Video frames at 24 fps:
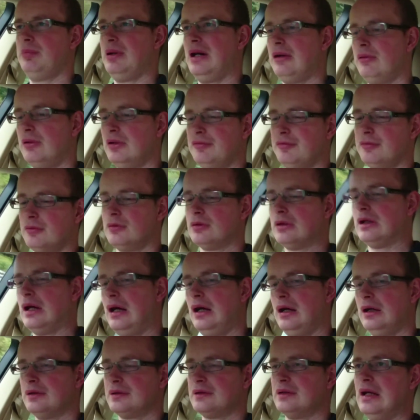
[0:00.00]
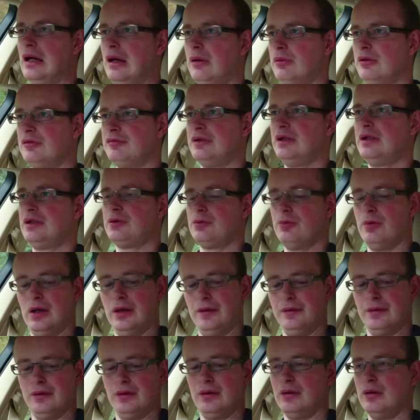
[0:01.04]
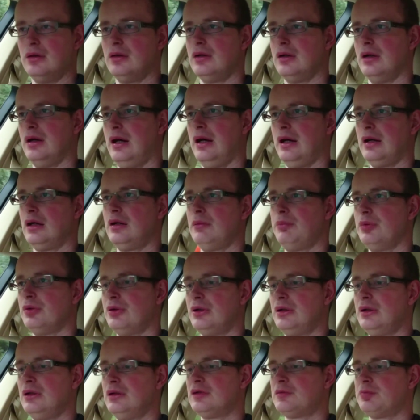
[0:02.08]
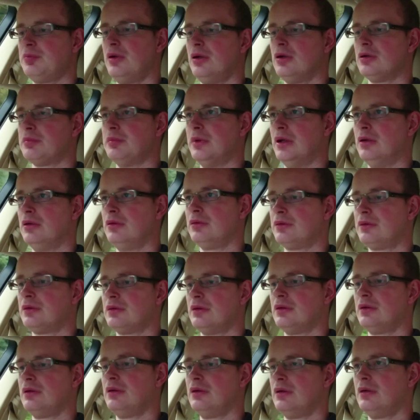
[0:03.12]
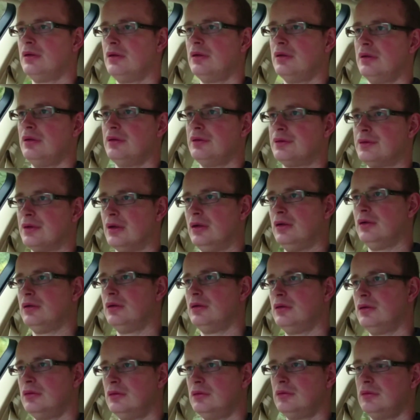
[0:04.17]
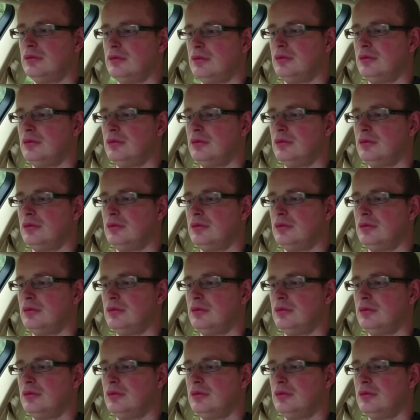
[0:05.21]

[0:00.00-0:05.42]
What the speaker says: powerful cars. Now with this one I can put it in the sport mode, so